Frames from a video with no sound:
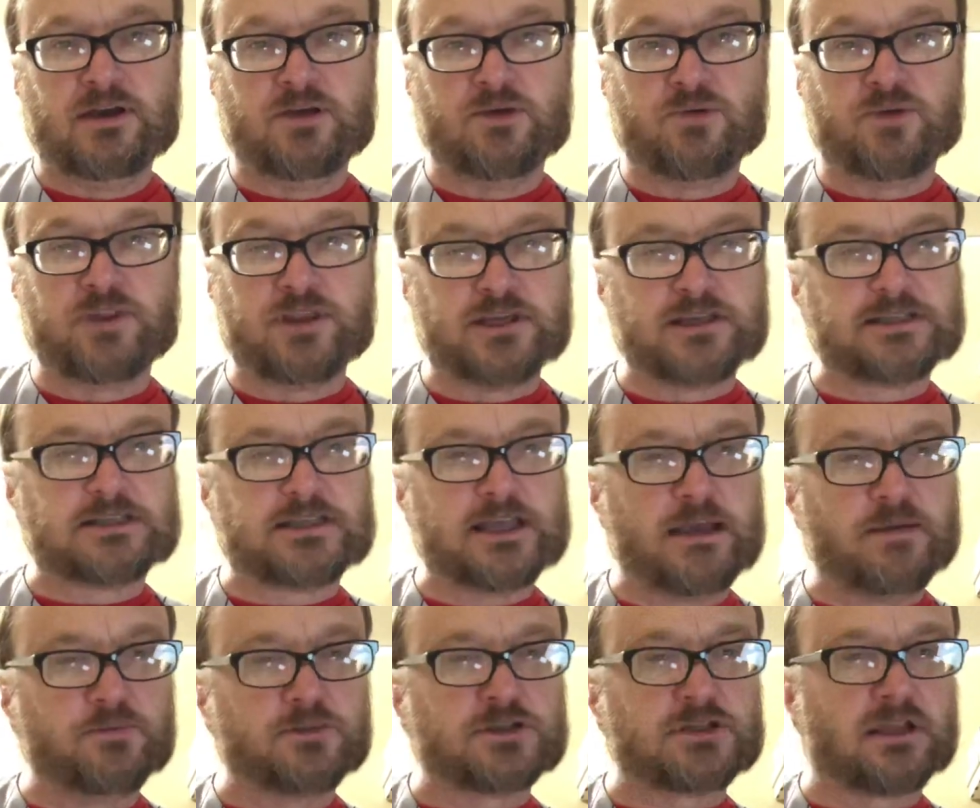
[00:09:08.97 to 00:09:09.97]
Well, this
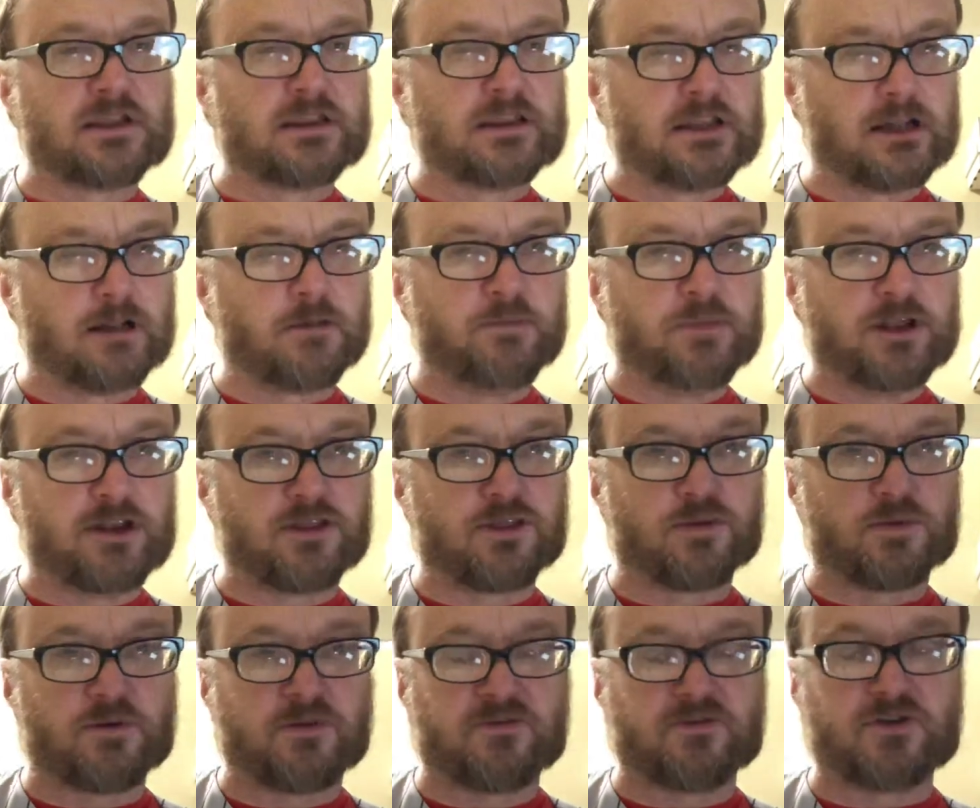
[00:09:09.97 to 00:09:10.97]
team is a little bit of the
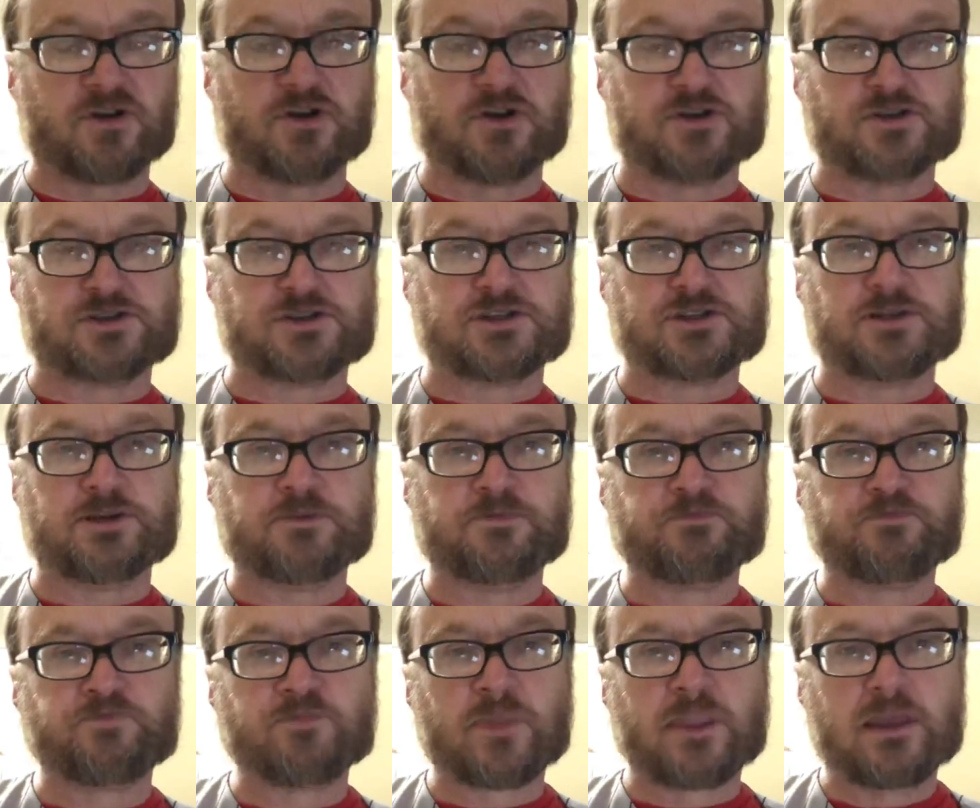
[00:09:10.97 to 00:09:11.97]
reverse
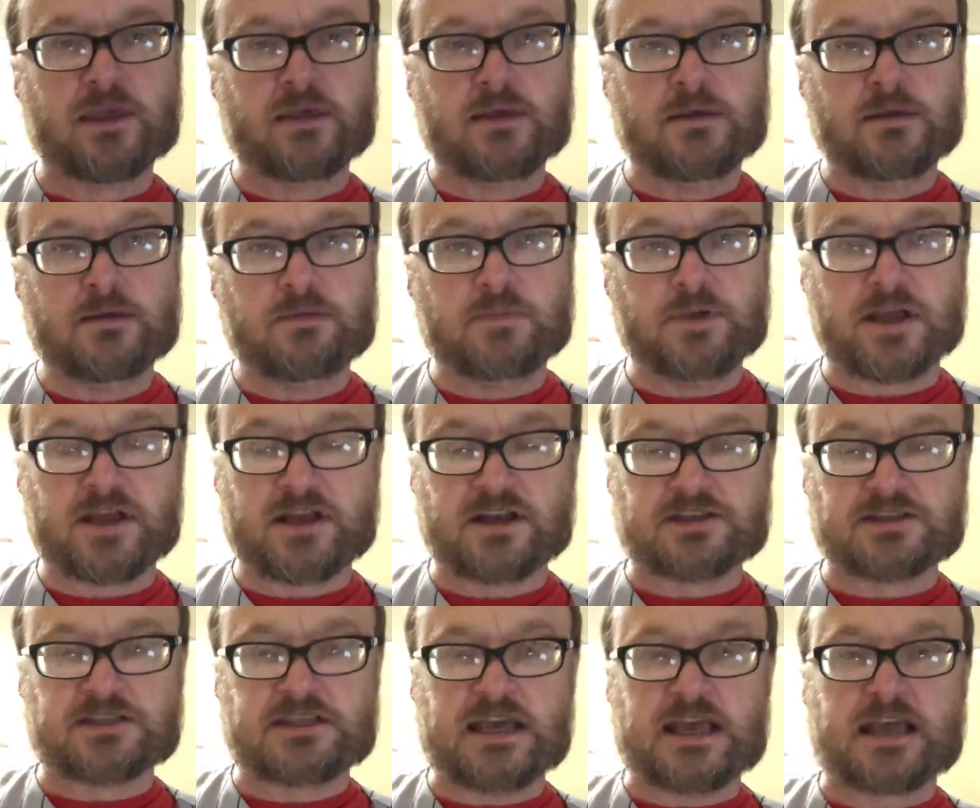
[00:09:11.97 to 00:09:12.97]

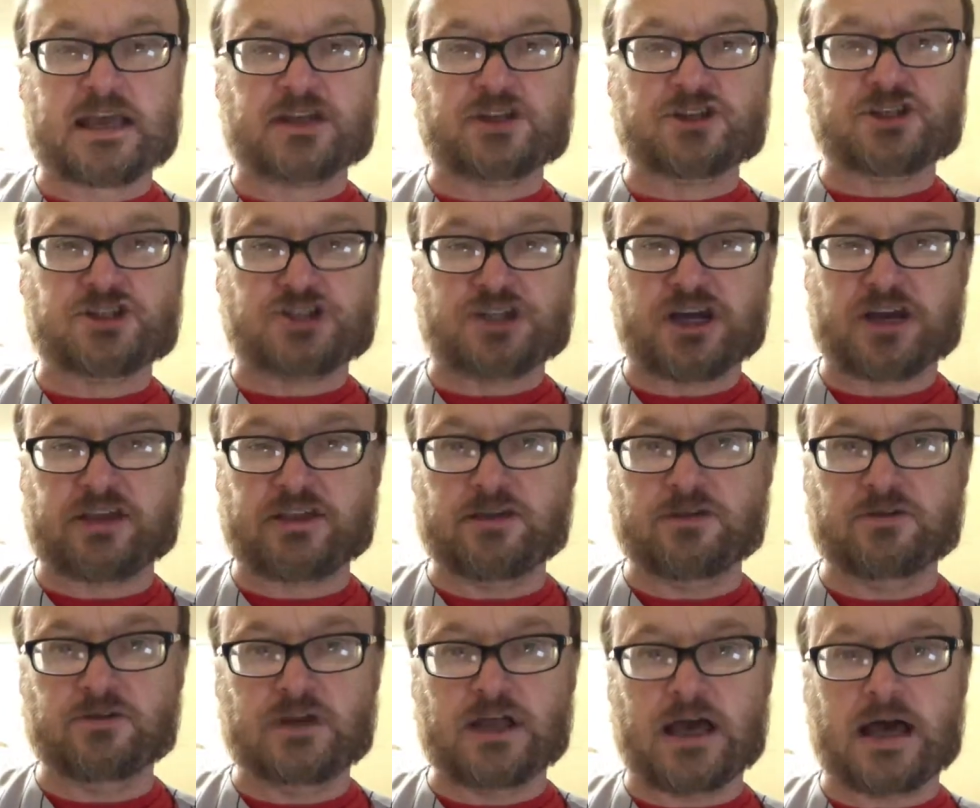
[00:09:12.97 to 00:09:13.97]
because they can shut
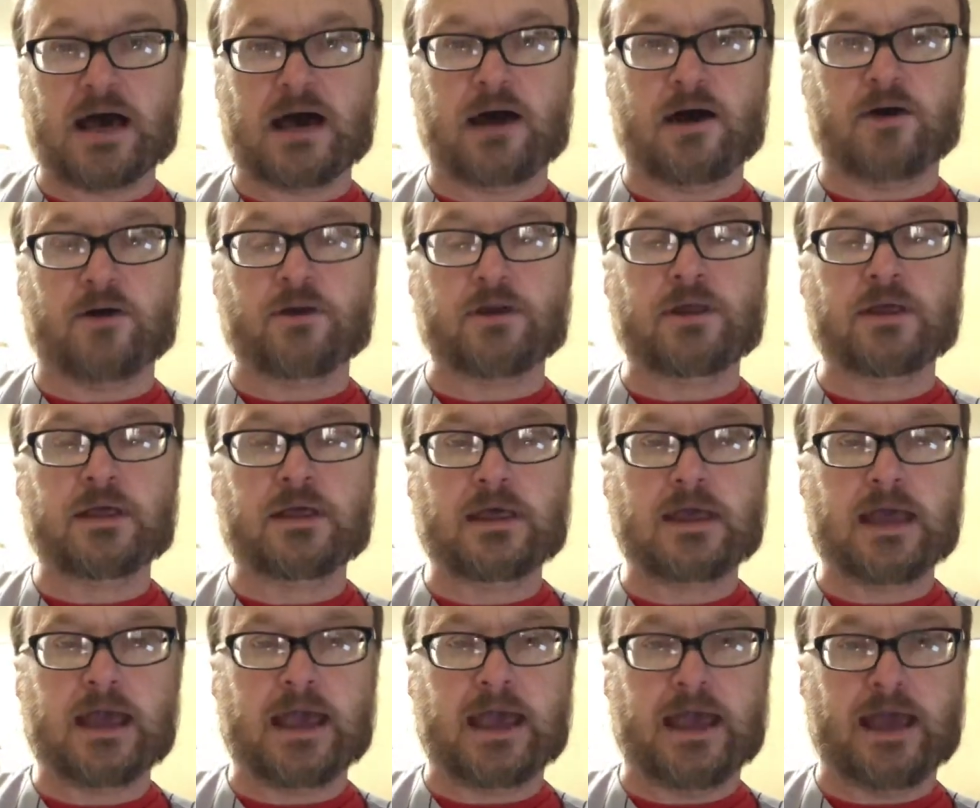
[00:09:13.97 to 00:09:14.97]
you down
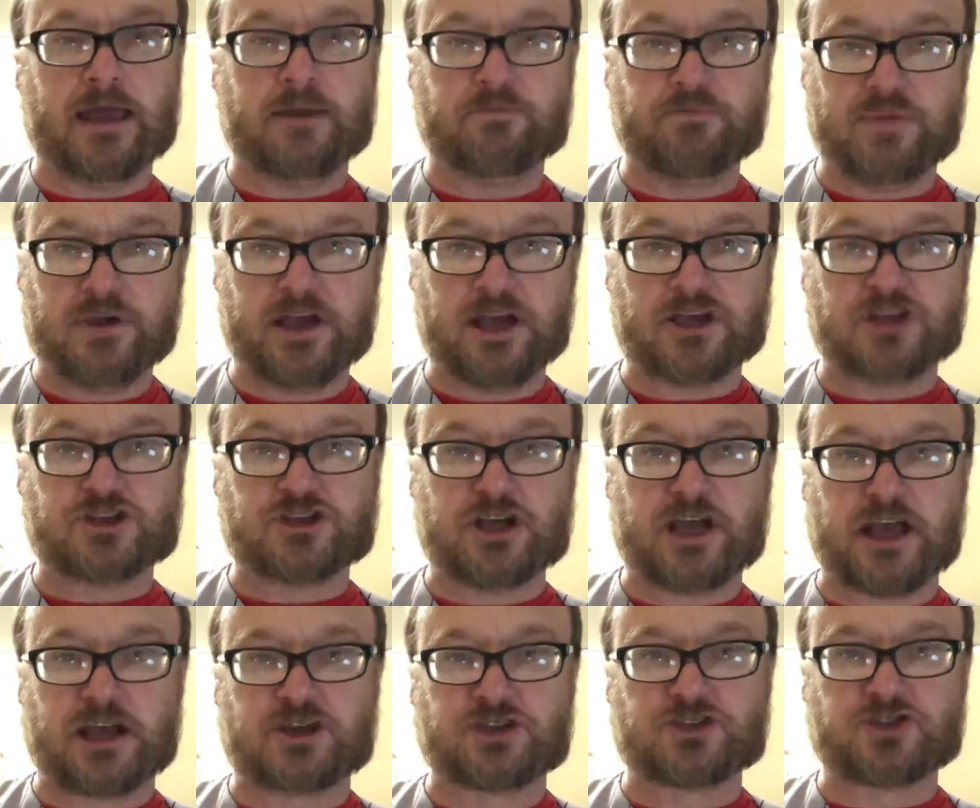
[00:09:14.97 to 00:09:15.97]
and pitch
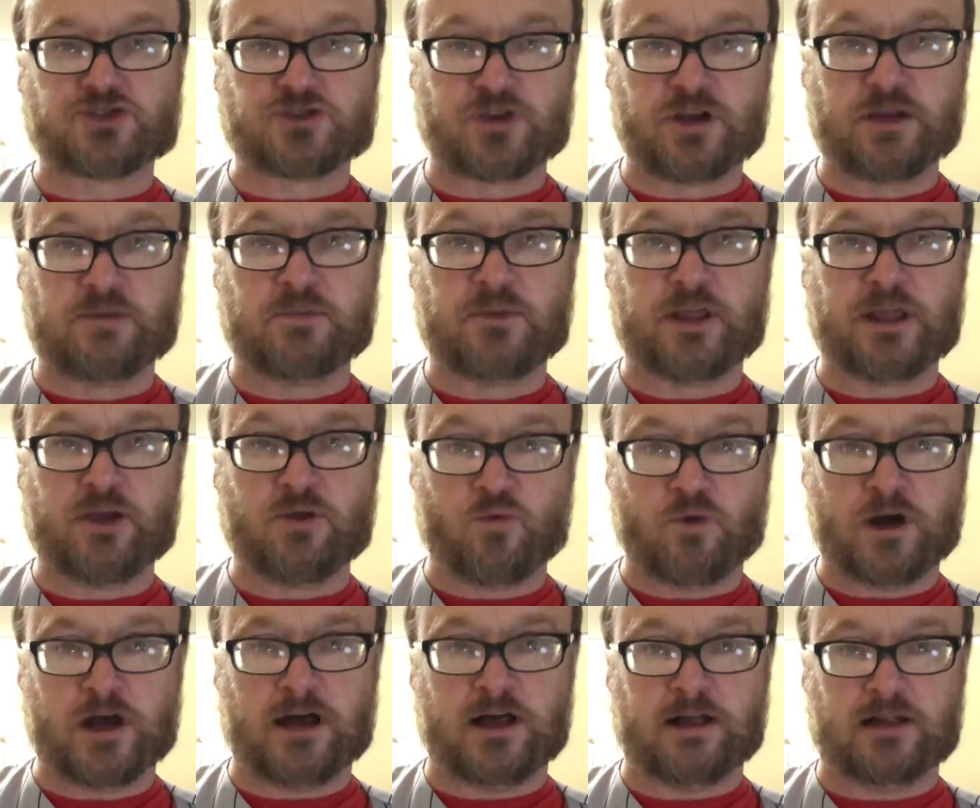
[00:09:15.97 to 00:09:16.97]
extremely
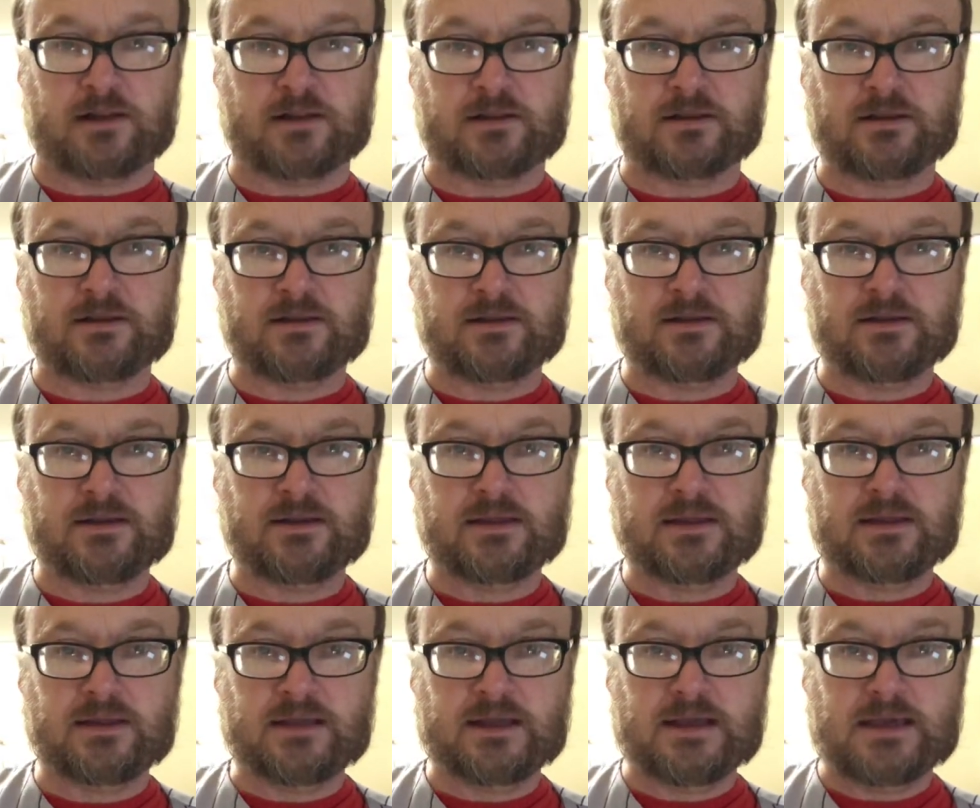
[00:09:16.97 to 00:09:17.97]
well.
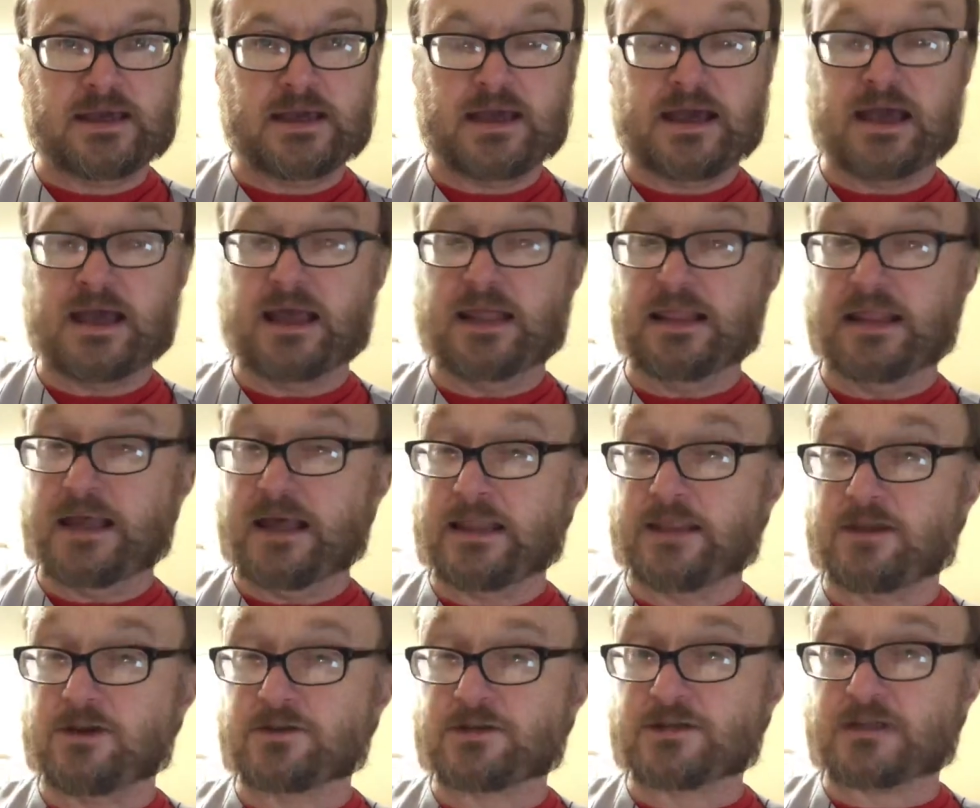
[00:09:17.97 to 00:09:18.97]
And then
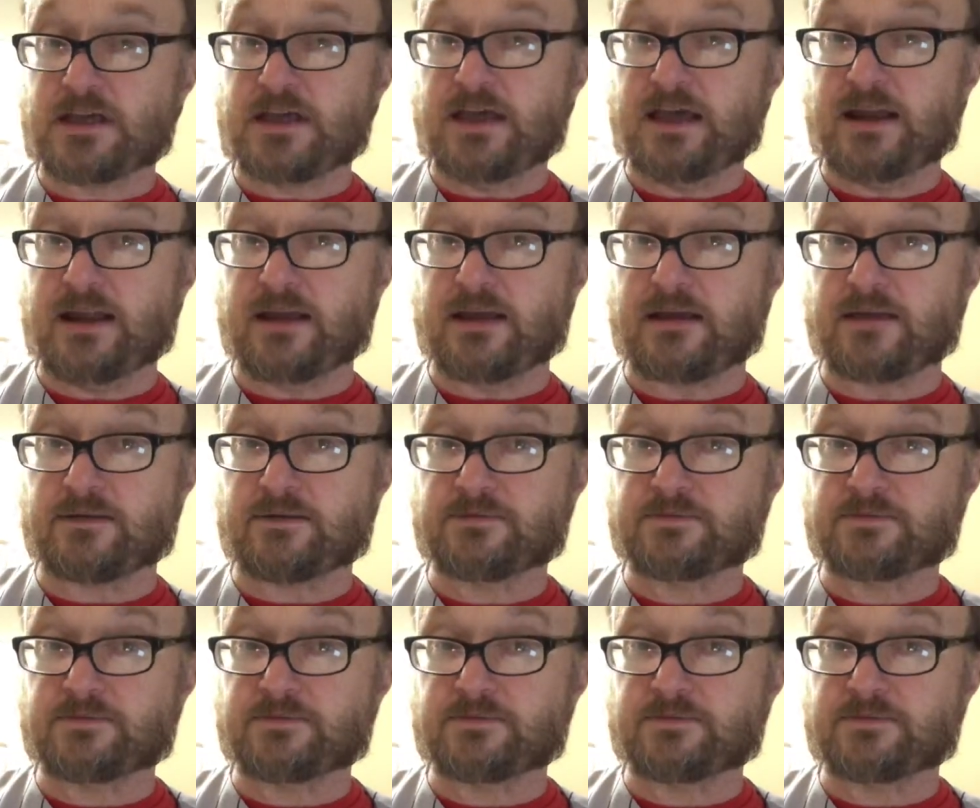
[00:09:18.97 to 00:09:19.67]
there's the hitting.